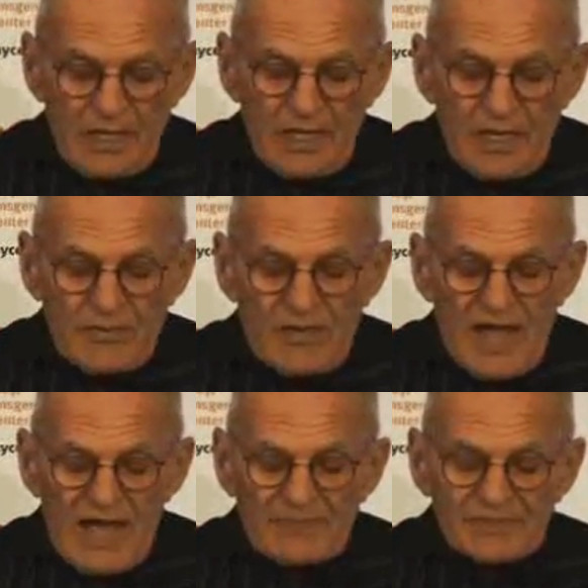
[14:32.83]

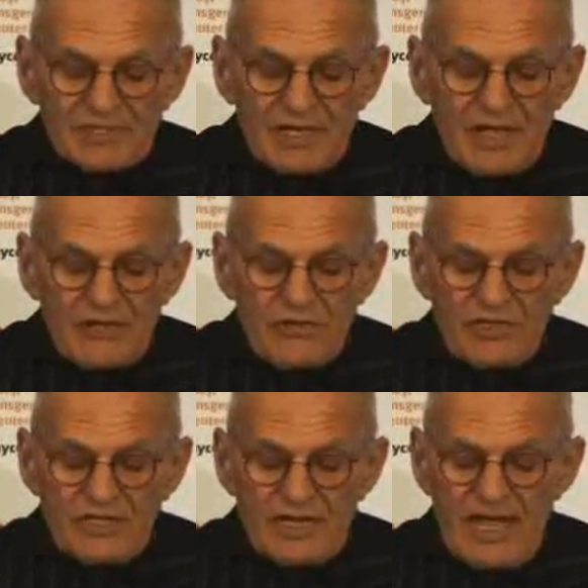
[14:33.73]
Perhaps you
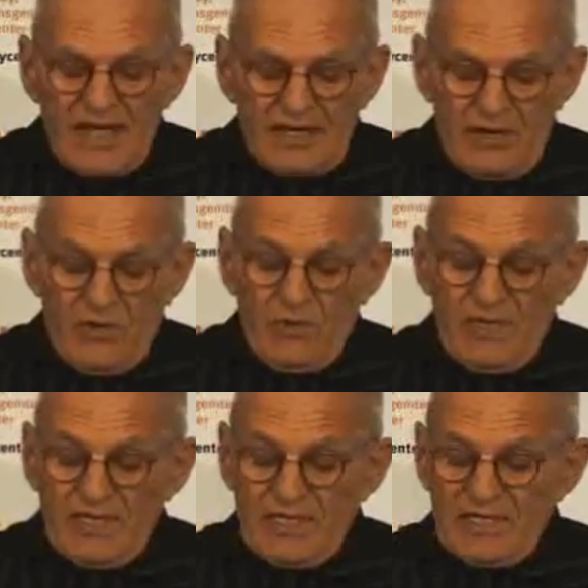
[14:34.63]
did not know we
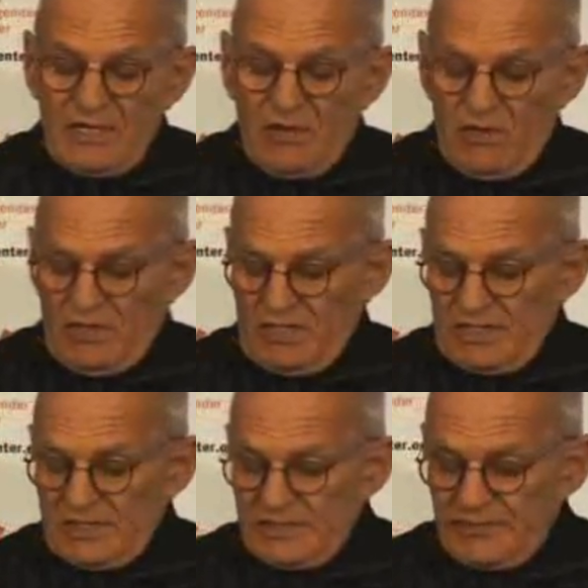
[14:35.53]
did all
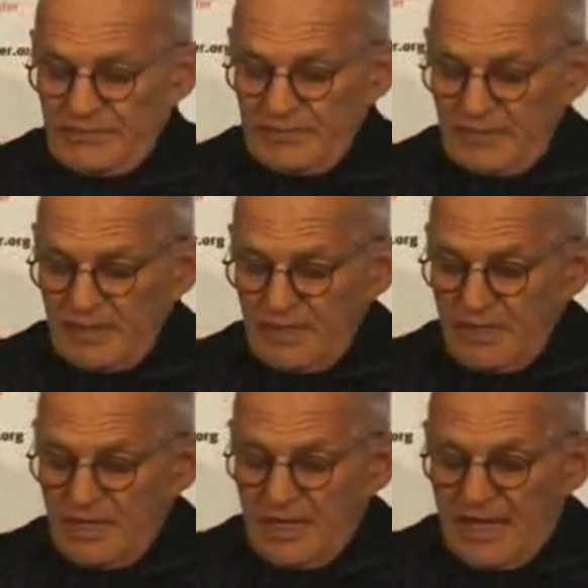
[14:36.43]
this.
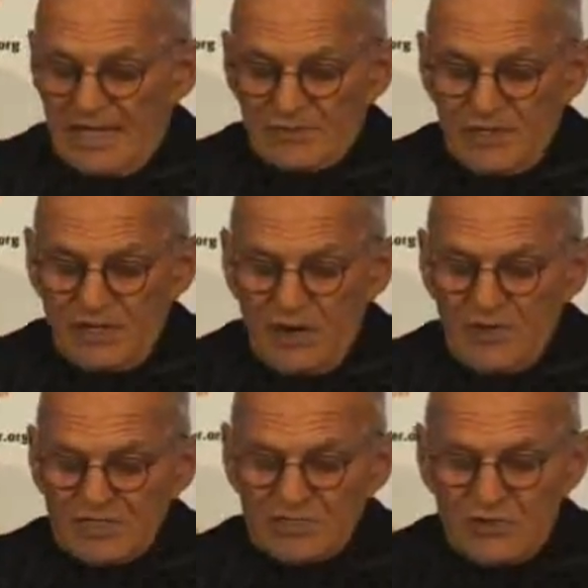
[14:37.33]
As we know,
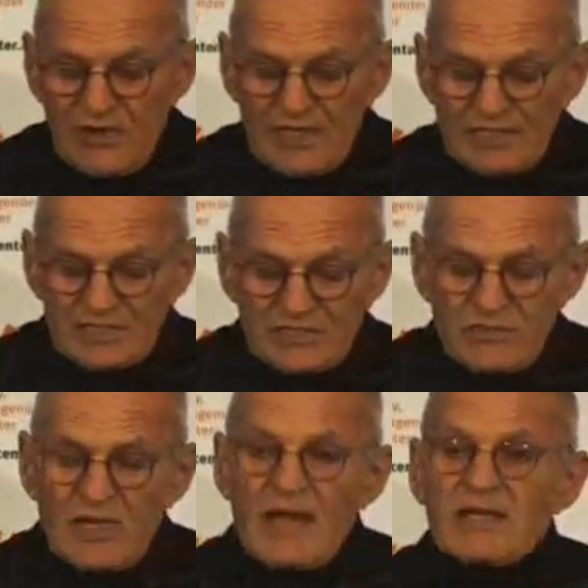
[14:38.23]
historians do
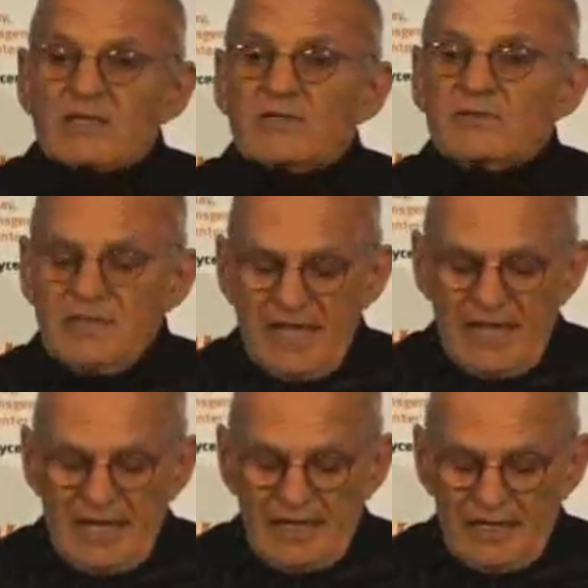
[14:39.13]
not include gay
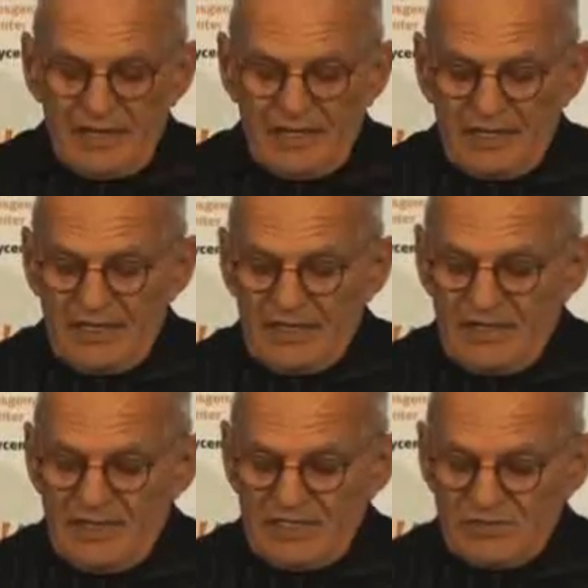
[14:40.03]
anything in their
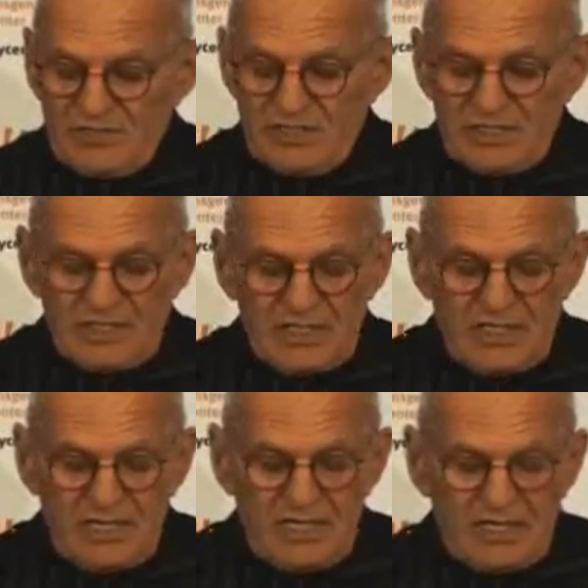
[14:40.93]
histories.
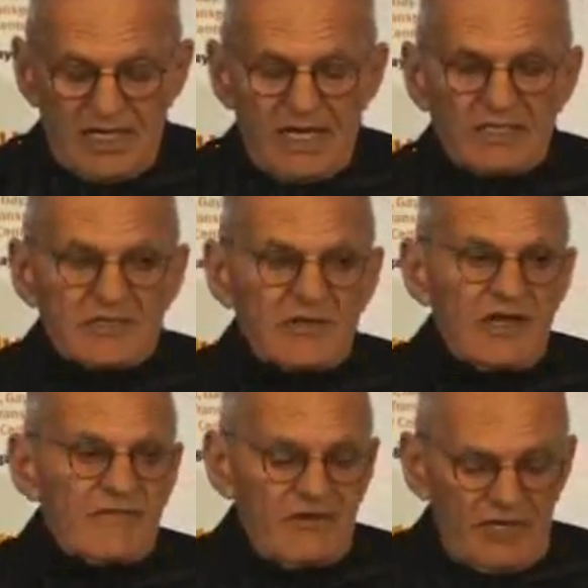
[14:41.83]
Gays are
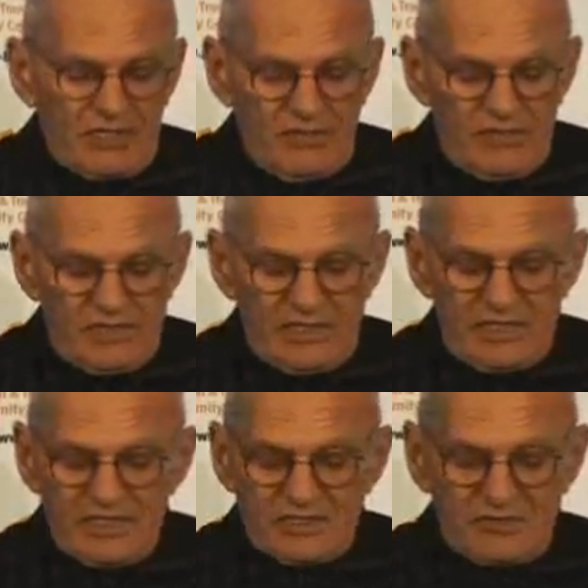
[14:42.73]
never included in the
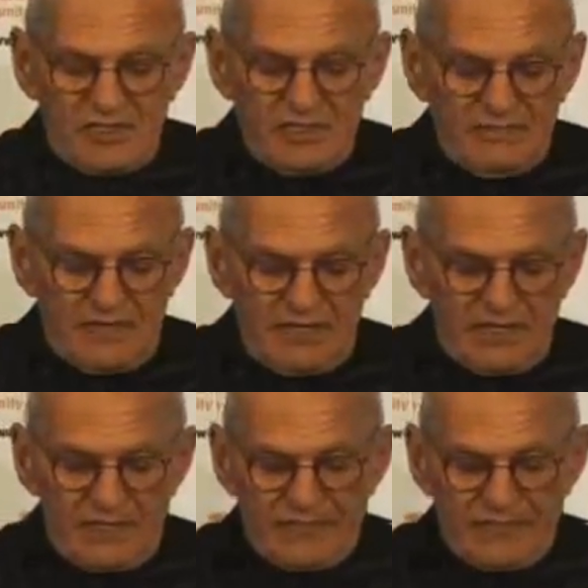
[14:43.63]
history of anything.